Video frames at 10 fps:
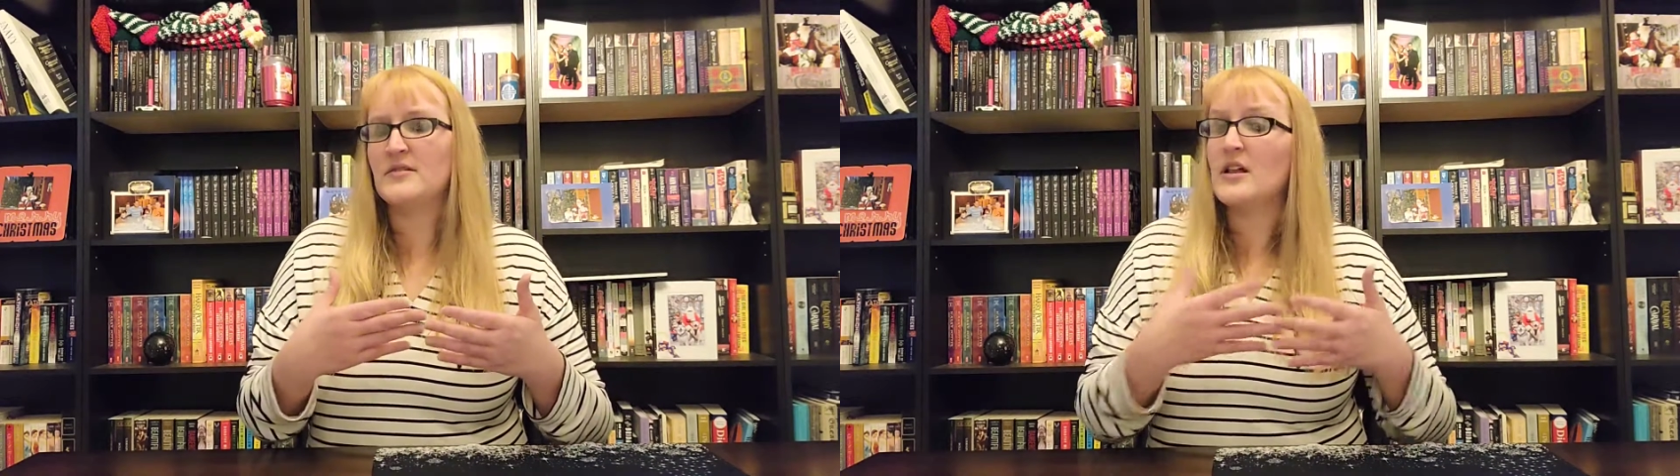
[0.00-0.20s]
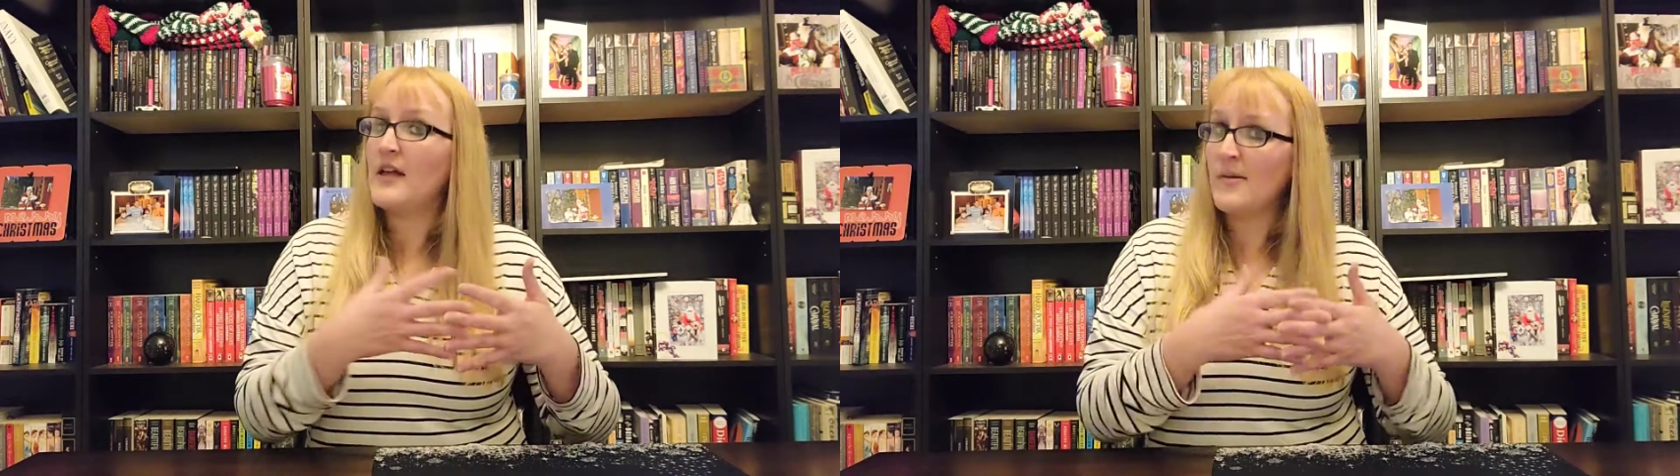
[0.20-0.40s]

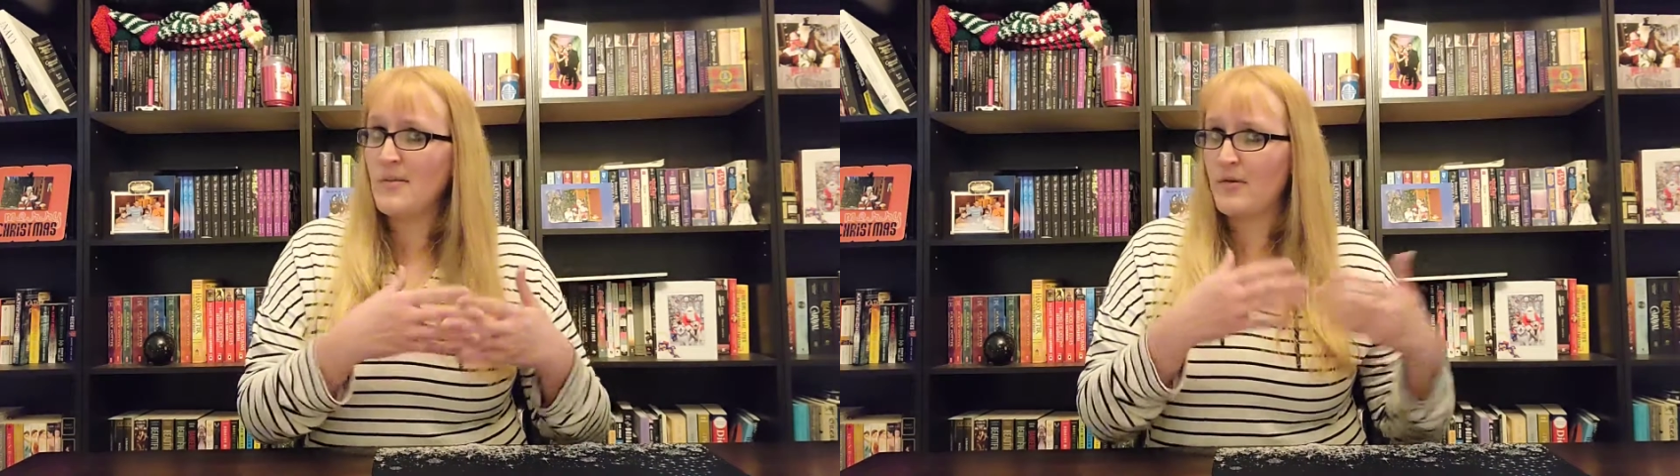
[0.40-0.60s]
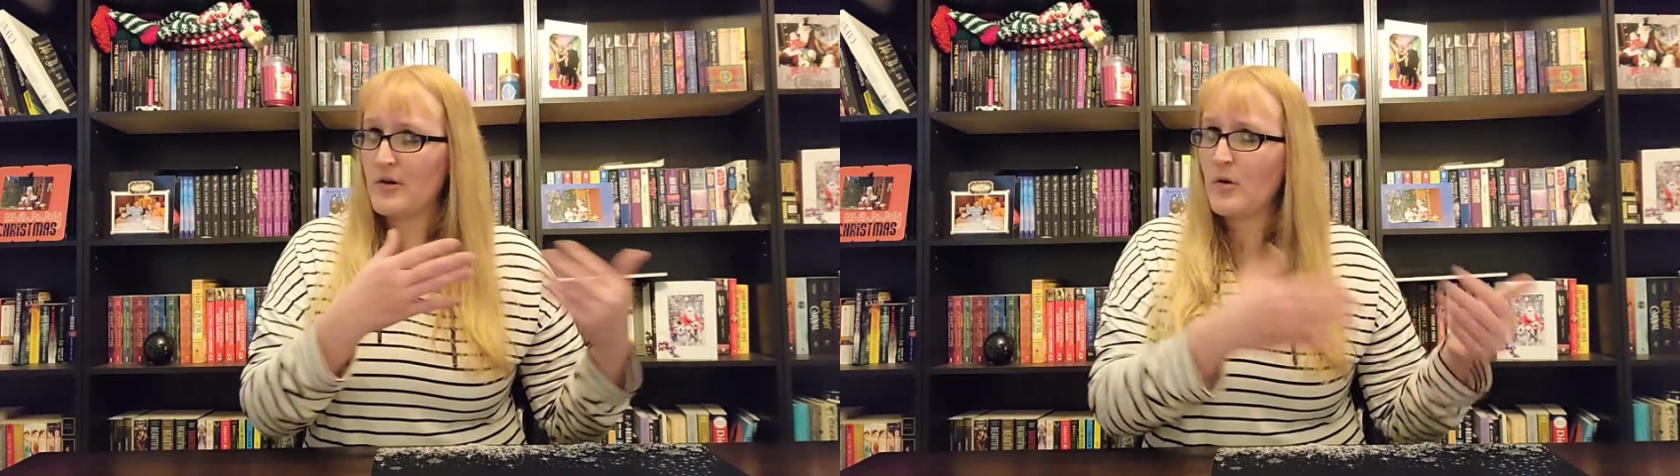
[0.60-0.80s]
a lot of
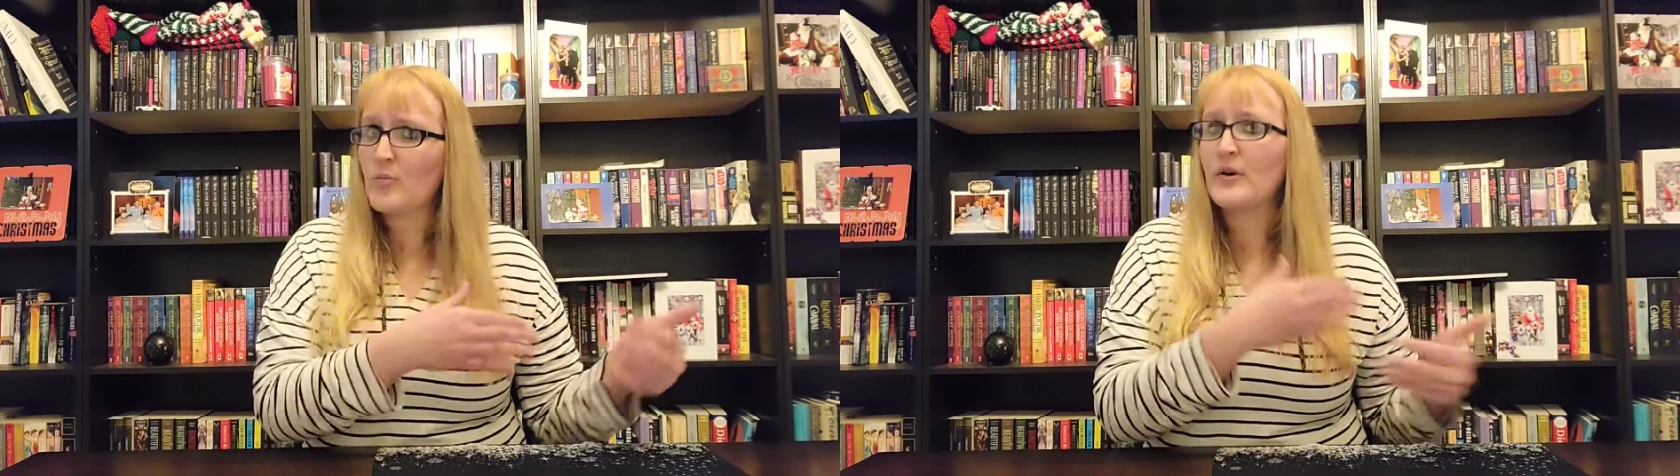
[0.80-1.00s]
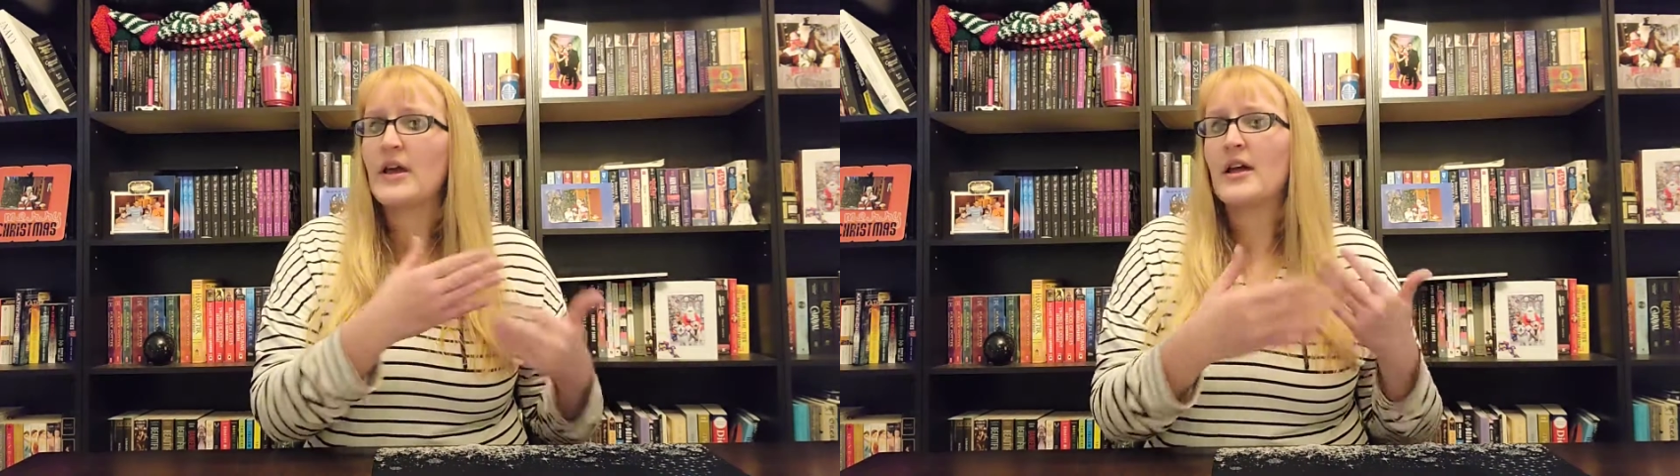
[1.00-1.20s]
people
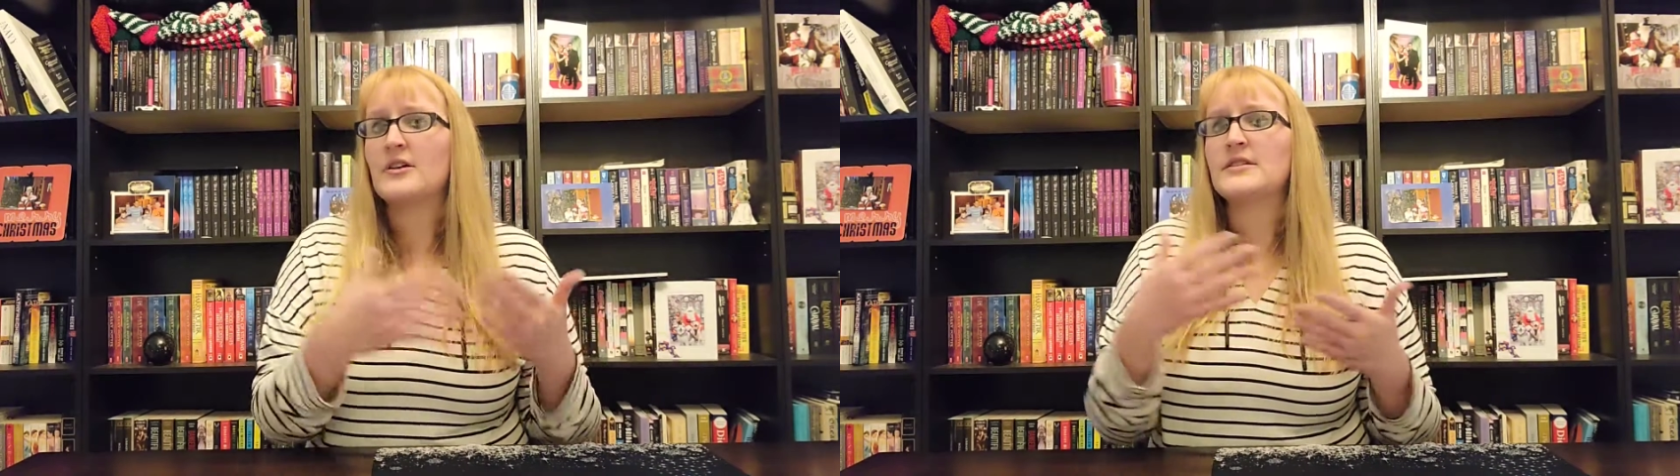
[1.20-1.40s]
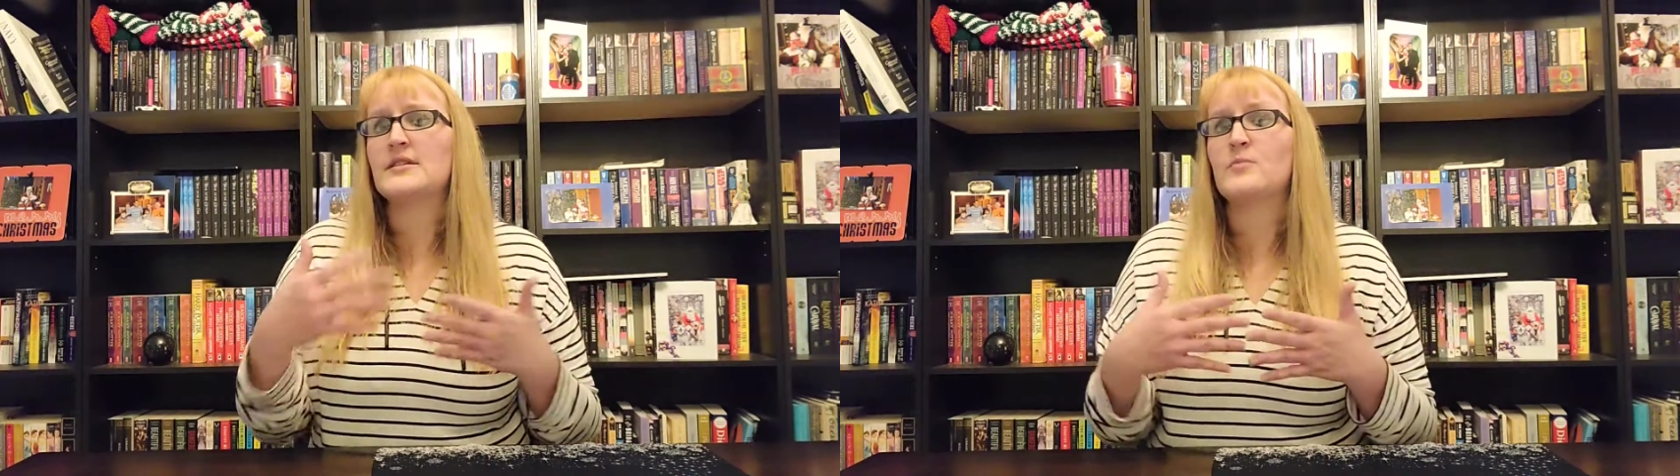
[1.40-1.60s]
incorporate
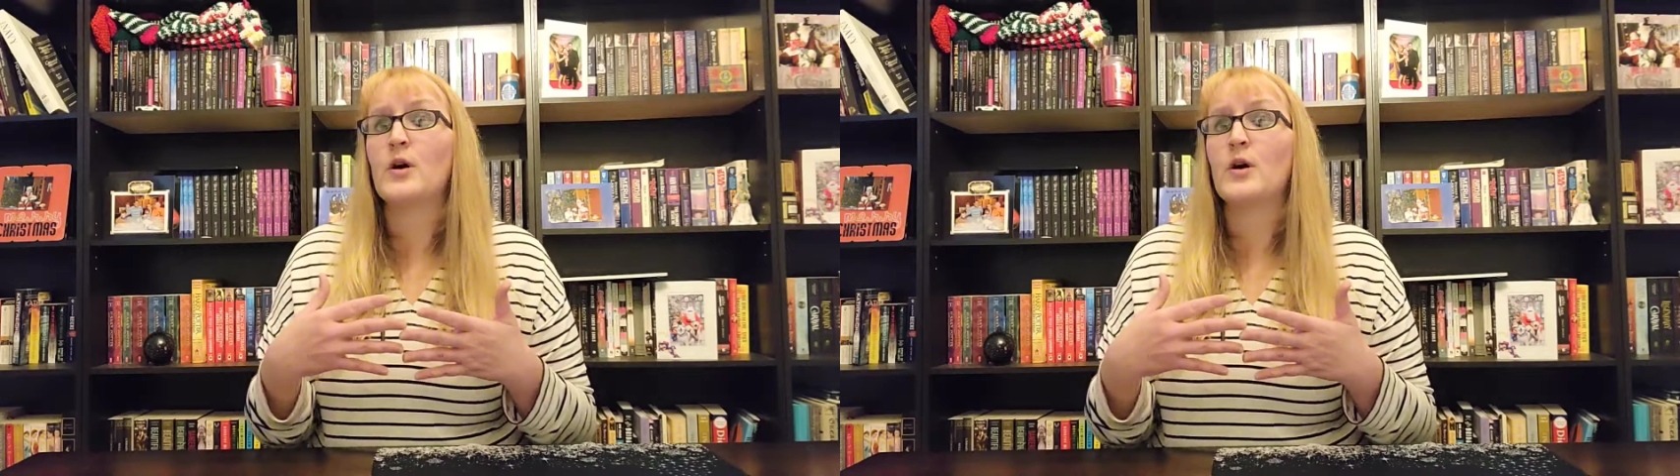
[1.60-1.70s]
ARCs as